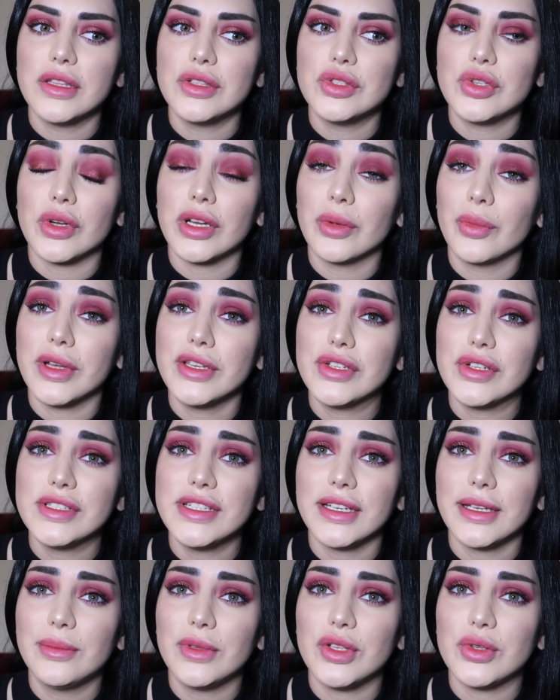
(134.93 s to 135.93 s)
during
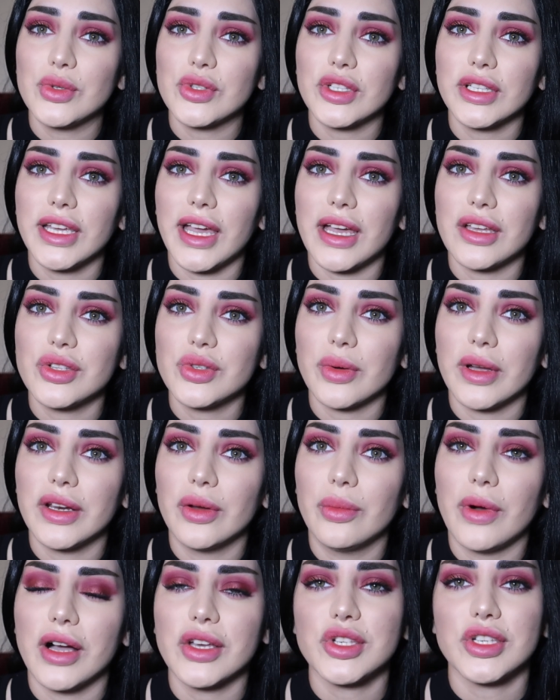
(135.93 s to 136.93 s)
wintertime, usually I try to
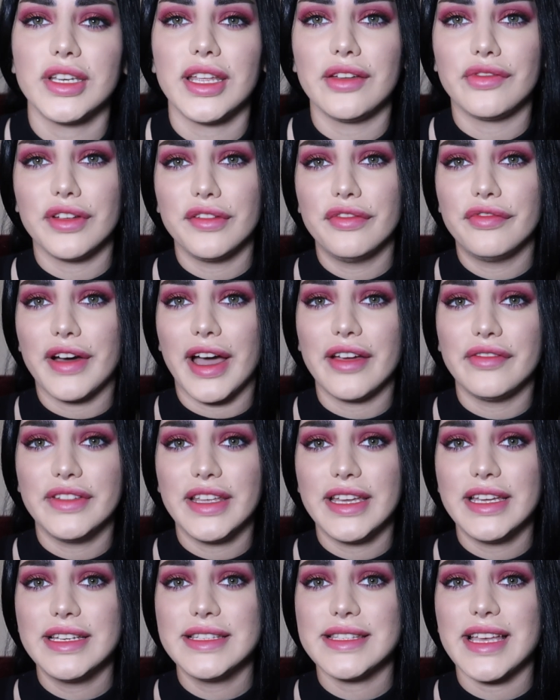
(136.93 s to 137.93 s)
wash it every 5
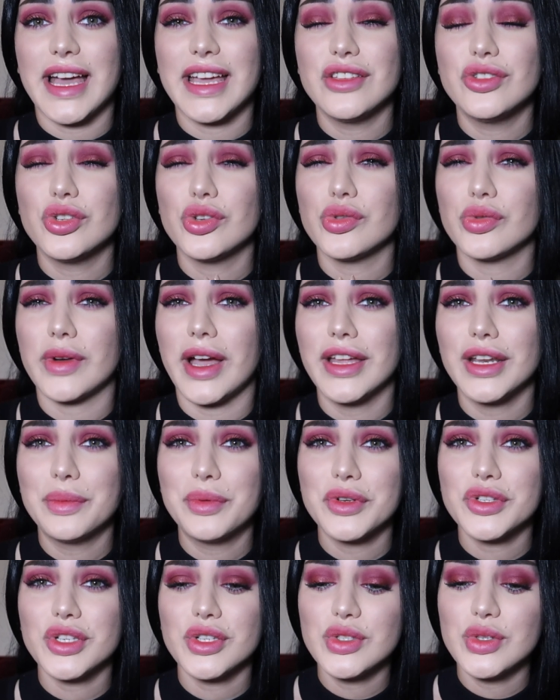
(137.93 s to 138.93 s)
days. I try to
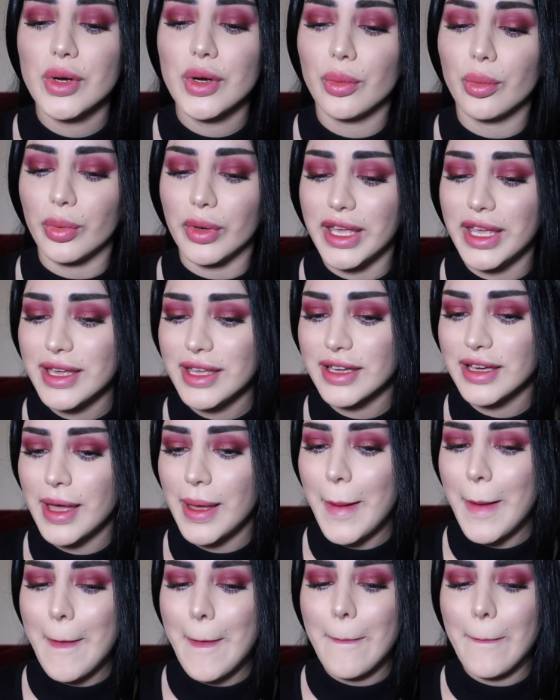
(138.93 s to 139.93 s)
push it to a week,
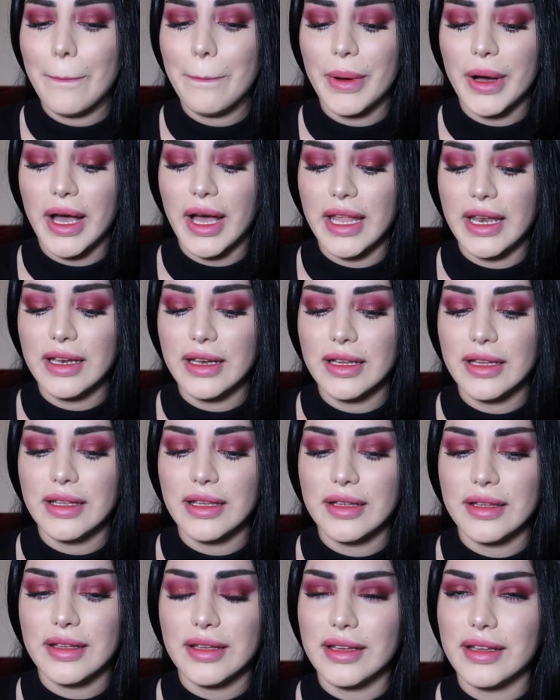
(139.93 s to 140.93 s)
but
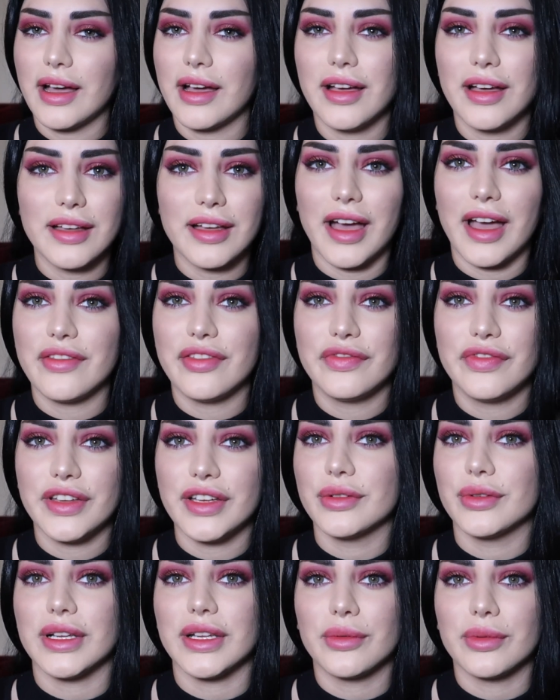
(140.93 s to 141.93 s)
I
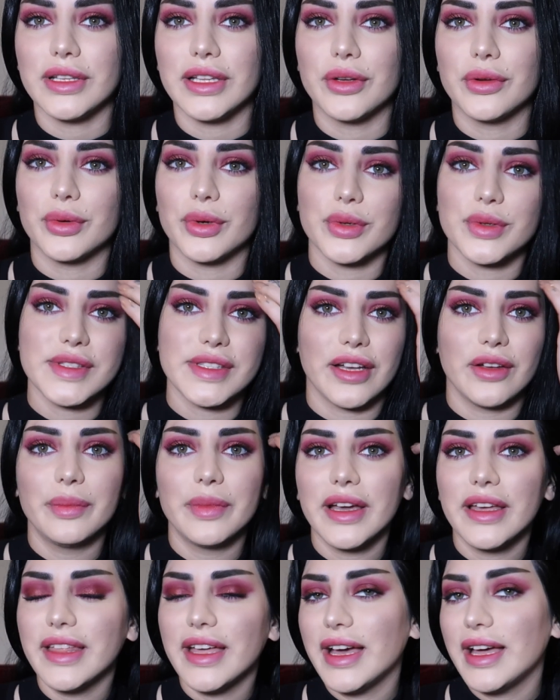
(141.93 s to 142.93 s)
feel like really grossed out
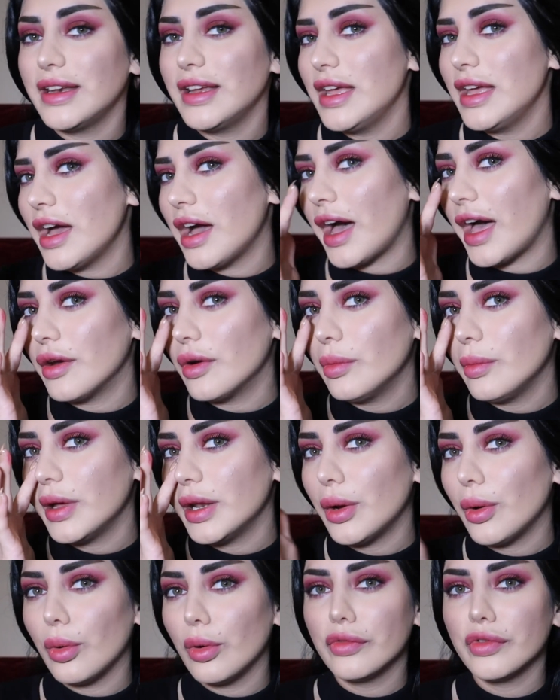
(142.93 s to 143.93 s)
by that. I don't
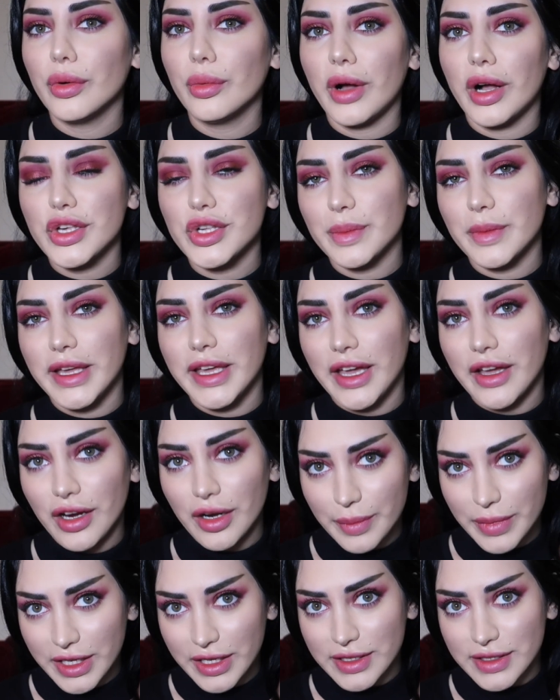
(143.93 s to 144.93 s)
want to overwash my
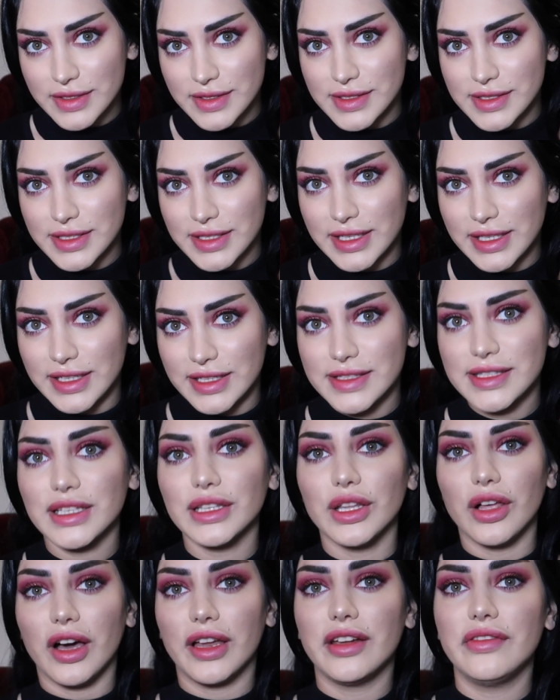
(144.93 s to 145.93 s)
hair because it is a
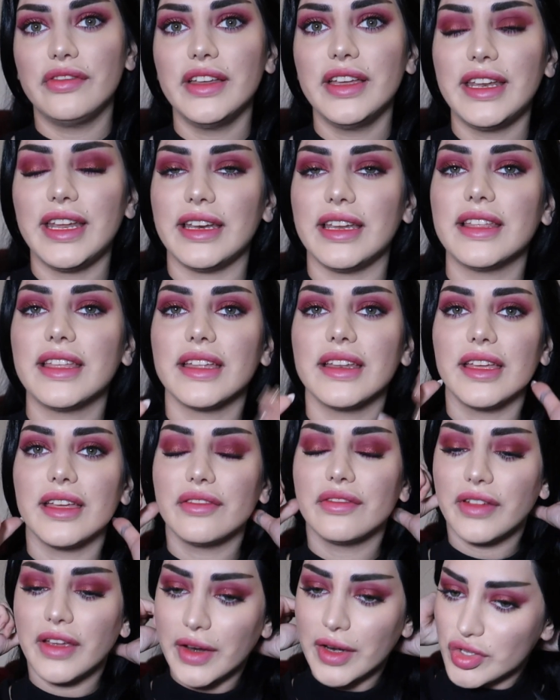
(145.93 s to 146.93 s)
lot of it and it can
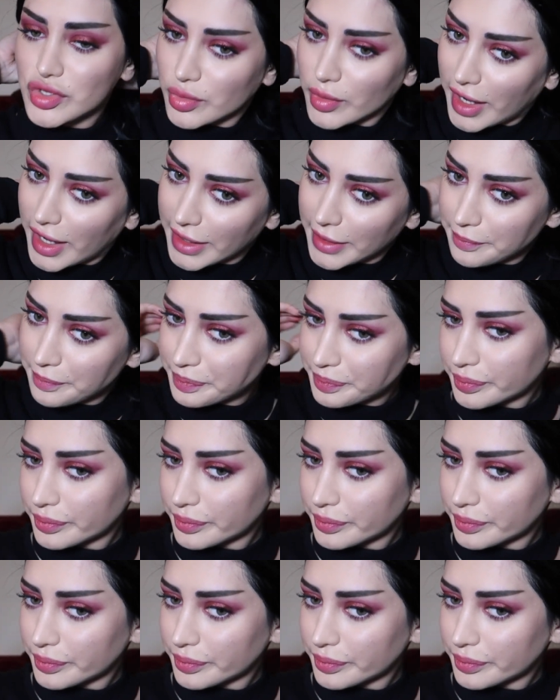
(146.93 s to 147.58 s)
get very dry,